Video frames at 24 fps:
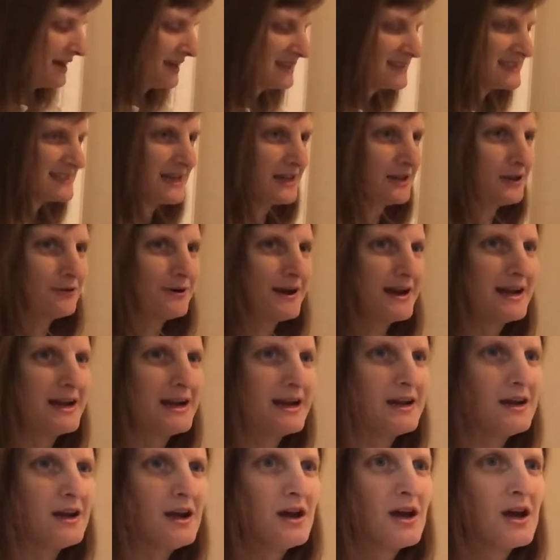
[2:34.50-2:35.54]

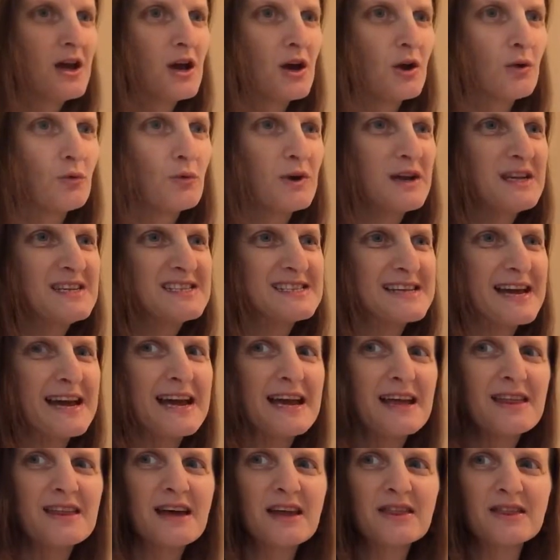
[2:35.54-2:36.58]
accelerating, we
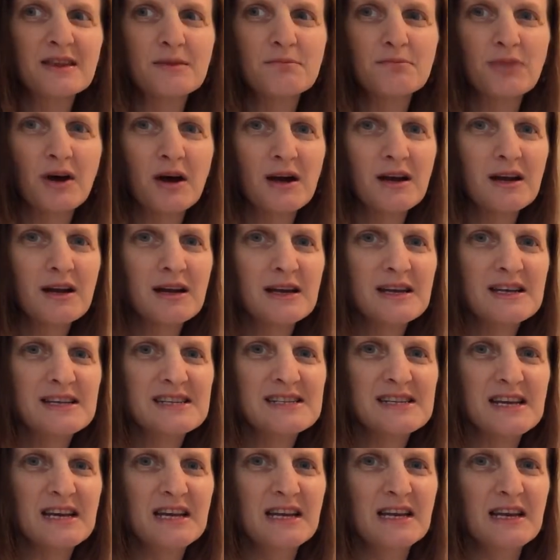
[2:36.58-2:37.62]
say that the bug
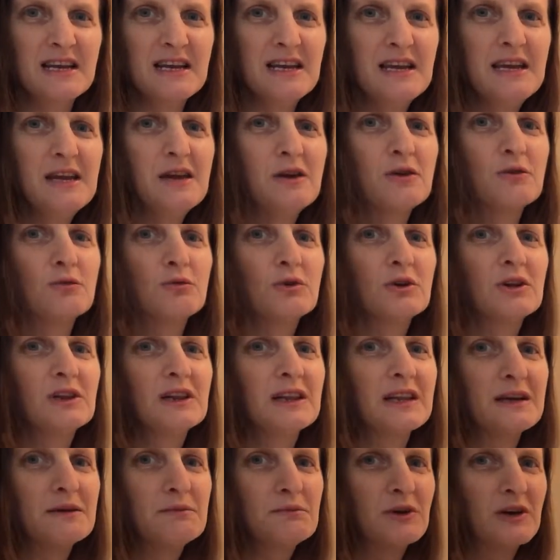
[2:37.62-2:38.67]
is in
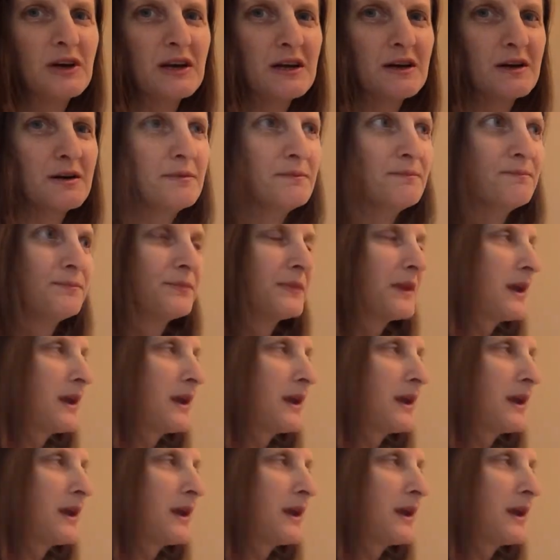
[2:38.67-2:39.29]
equilibrium.